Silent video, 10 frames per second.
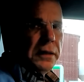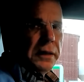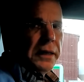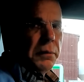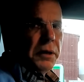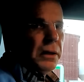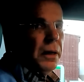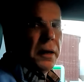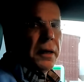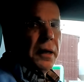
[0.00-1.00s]
Kingman,
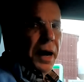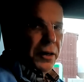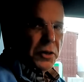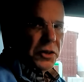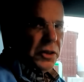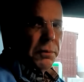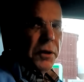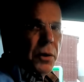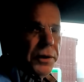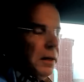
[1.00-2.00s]
I'll just keep
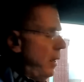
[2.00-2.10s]
going to